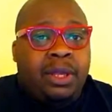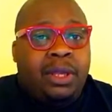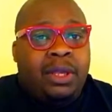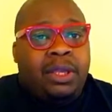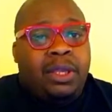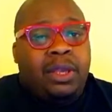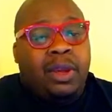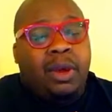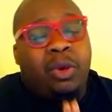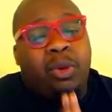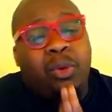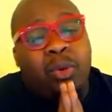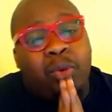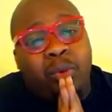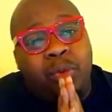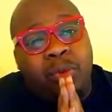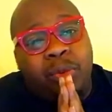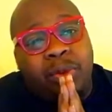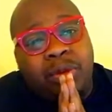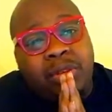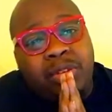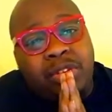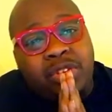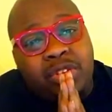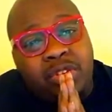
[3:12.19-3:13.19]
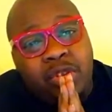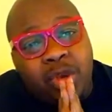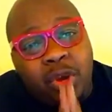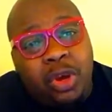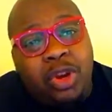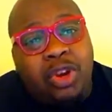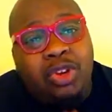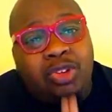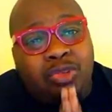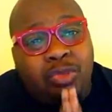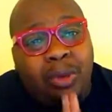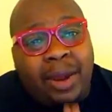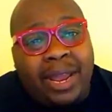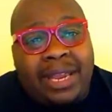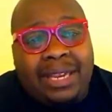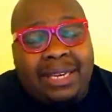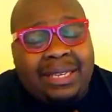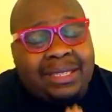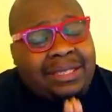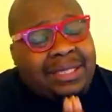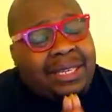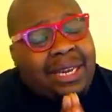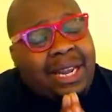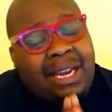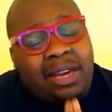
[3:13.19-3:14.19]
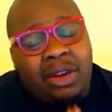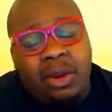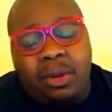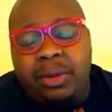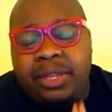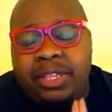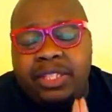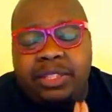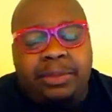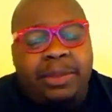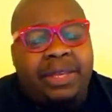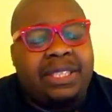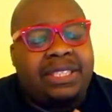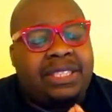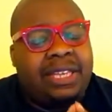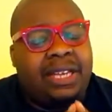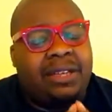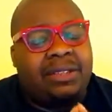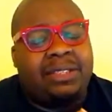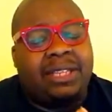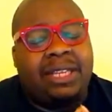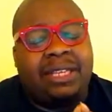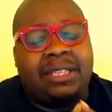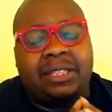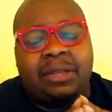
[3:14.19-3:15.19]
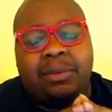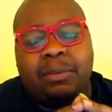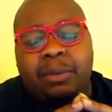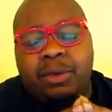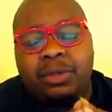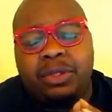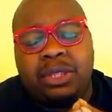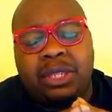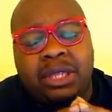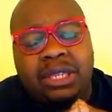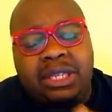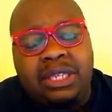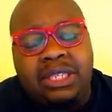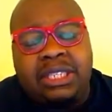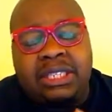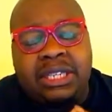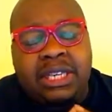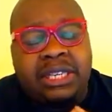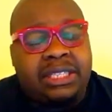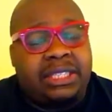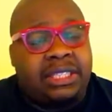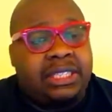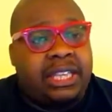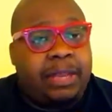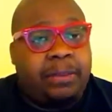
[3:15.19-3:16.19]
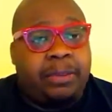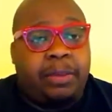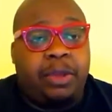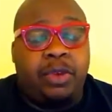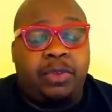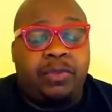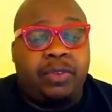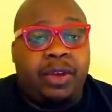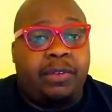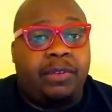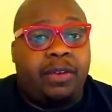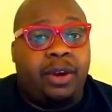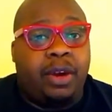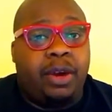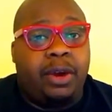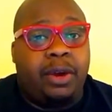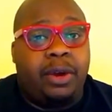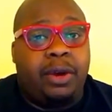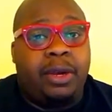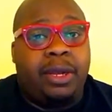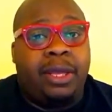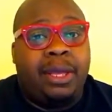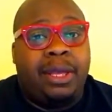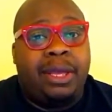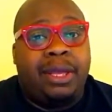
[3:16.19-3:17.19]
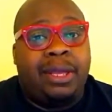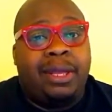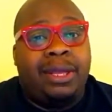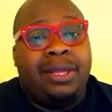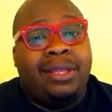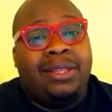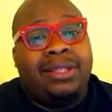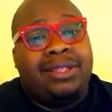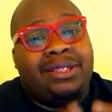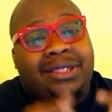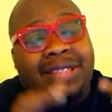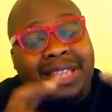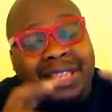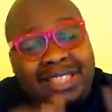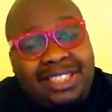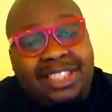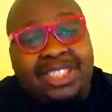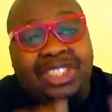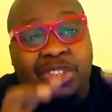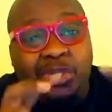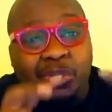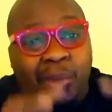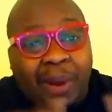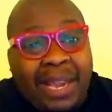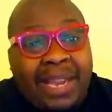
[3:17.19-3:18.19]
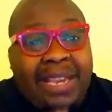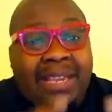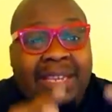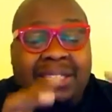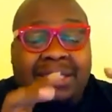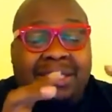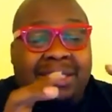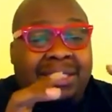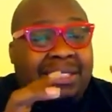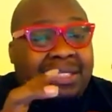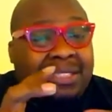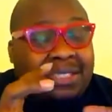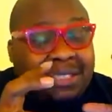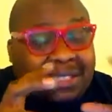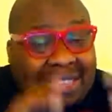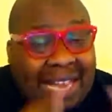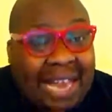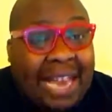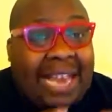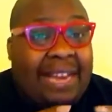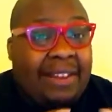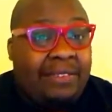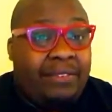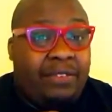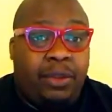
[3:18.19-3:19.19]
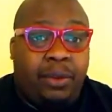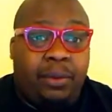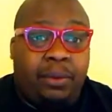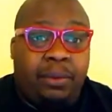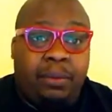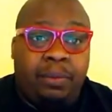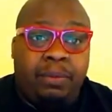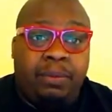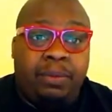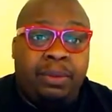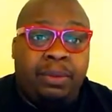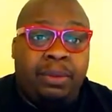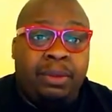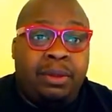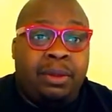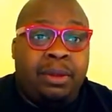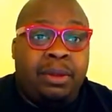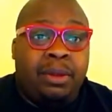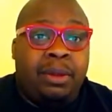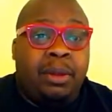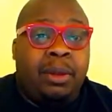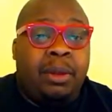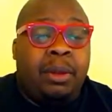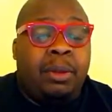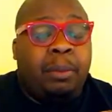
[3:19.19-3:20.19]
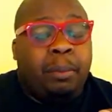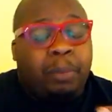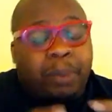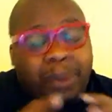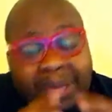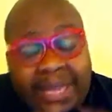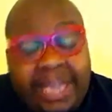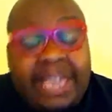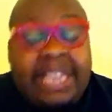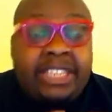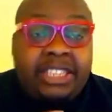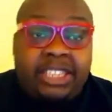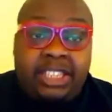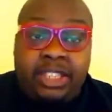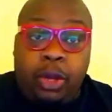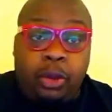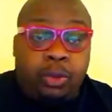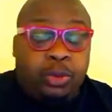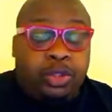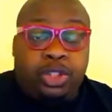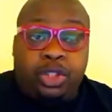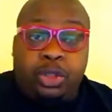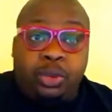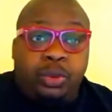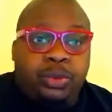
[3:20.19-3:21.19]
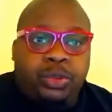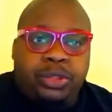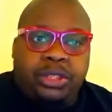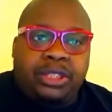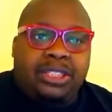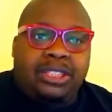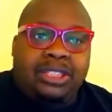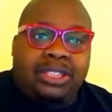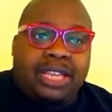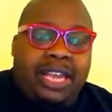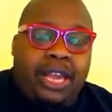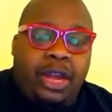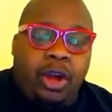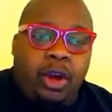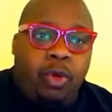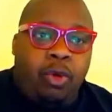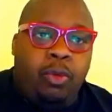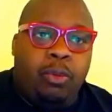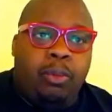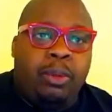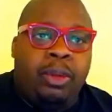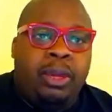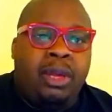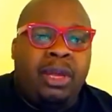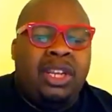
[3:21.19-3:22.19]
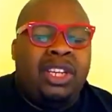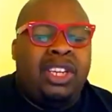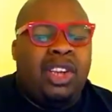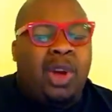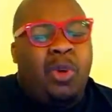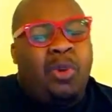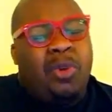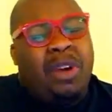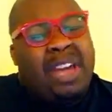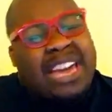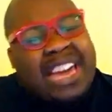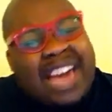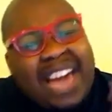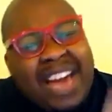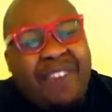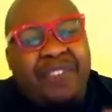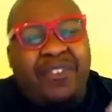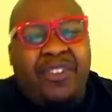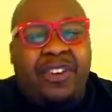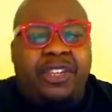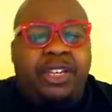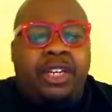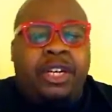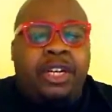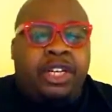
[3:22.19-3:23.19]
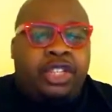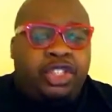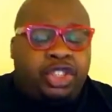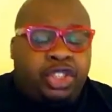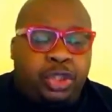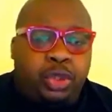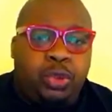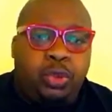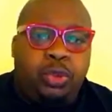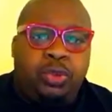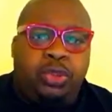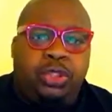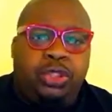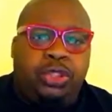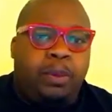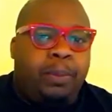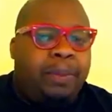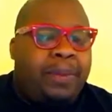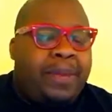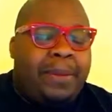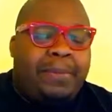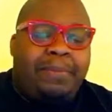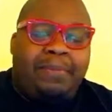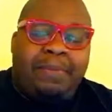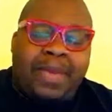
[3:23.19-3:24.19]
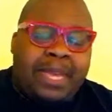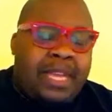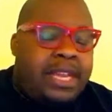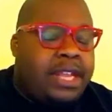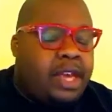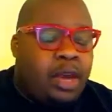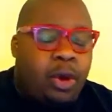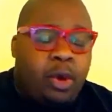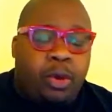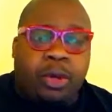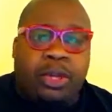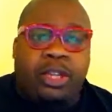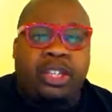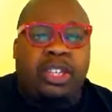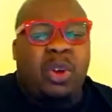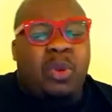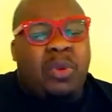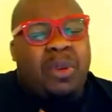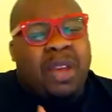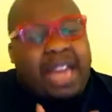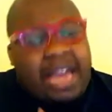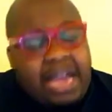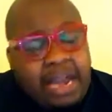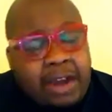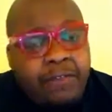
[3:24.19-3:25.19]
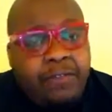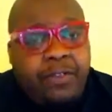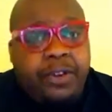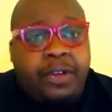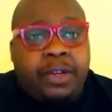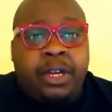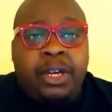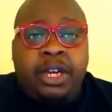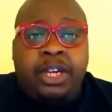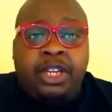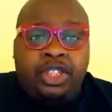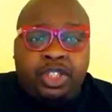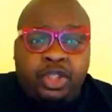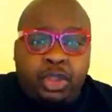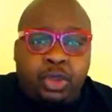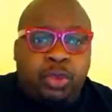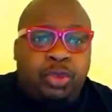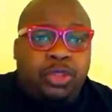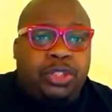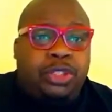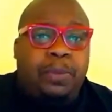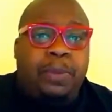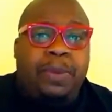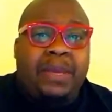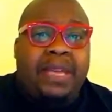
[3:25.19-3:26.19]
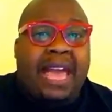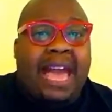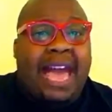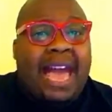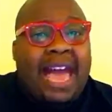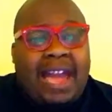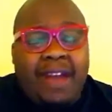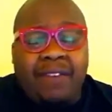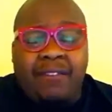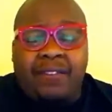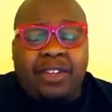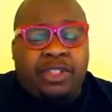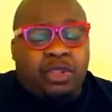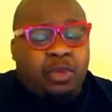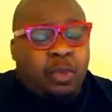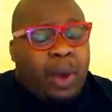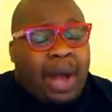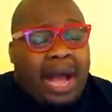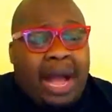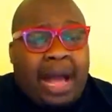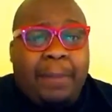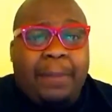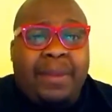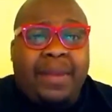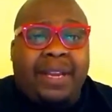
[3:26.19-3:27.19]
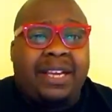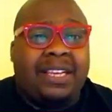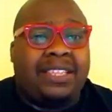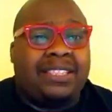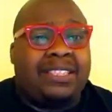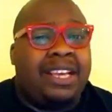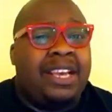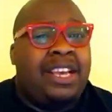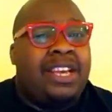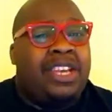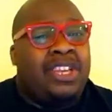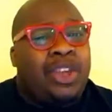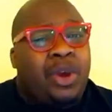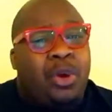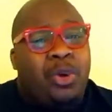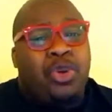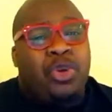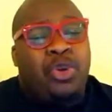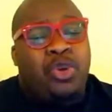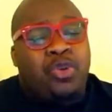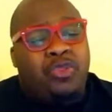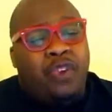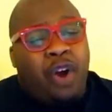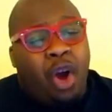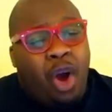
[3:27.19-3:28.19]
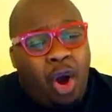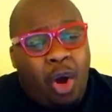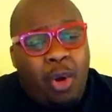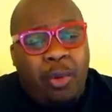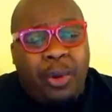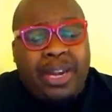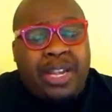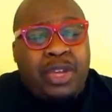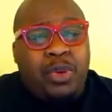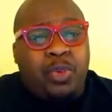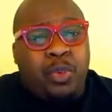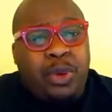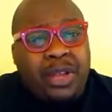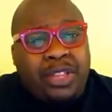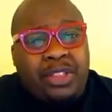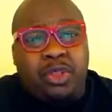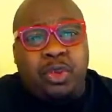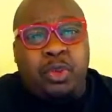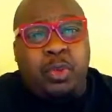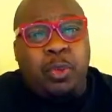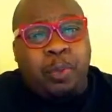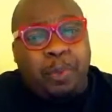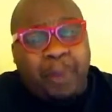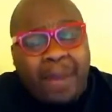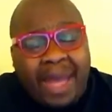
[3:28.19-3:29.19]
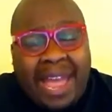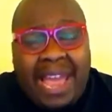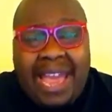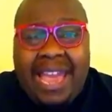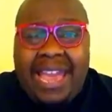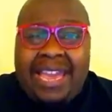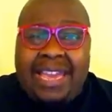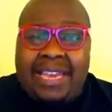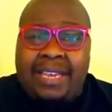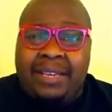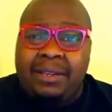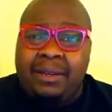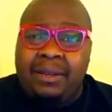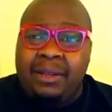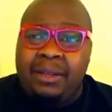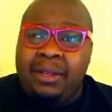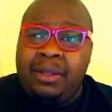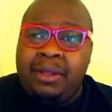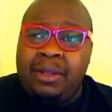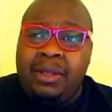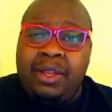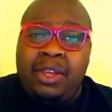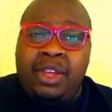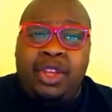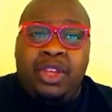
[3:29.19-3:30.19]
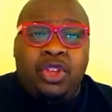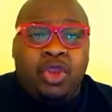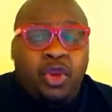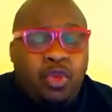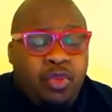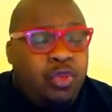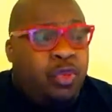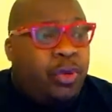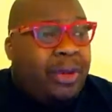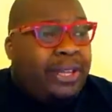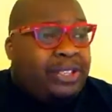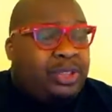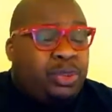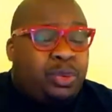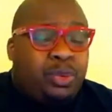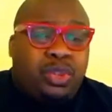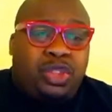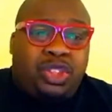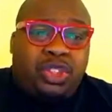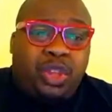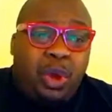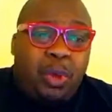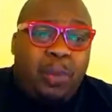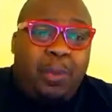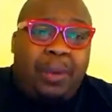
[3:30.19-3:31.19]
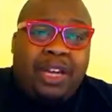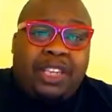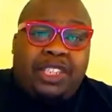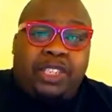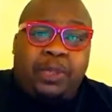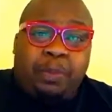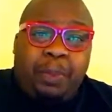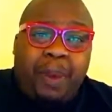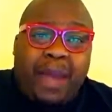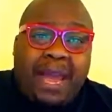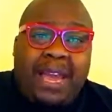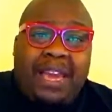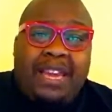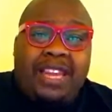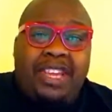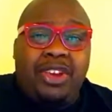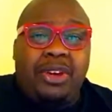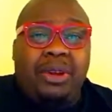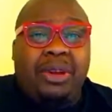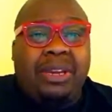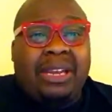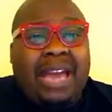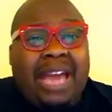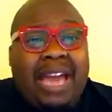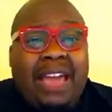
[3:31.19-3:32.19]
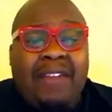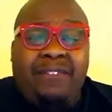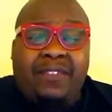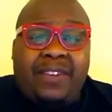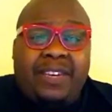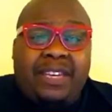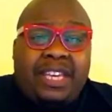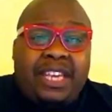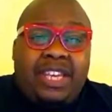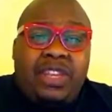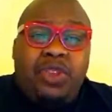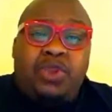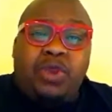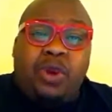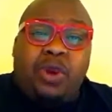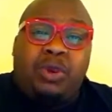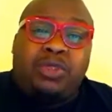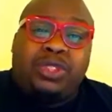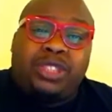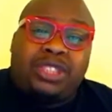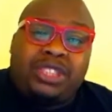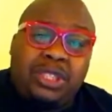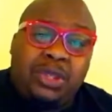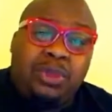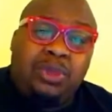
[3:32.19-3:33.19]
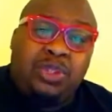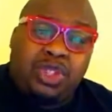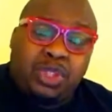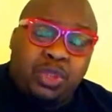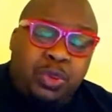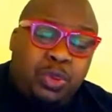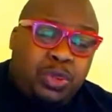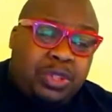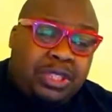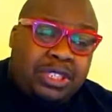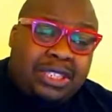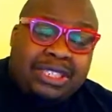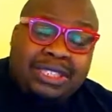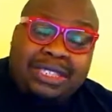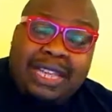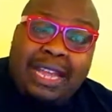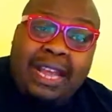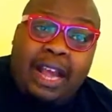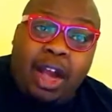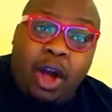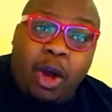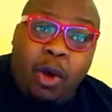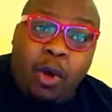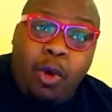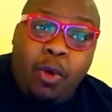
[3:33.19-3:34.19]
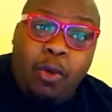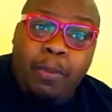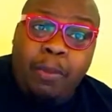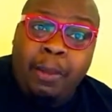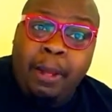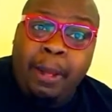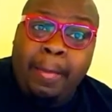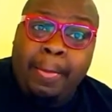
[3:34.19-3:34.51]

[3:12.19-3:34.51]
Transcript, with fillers: Yo, your greatness. And I know this may sound like the most cliche statement you've ever heard. There's greatness inside of you. Please don't choose to stay home. Don't ever choose to be mediocre. Don't ever choose to be average. Why? Because, yo, you've already went through pain. You've went through so much pain in your life, and then you're going to still choose to stay home?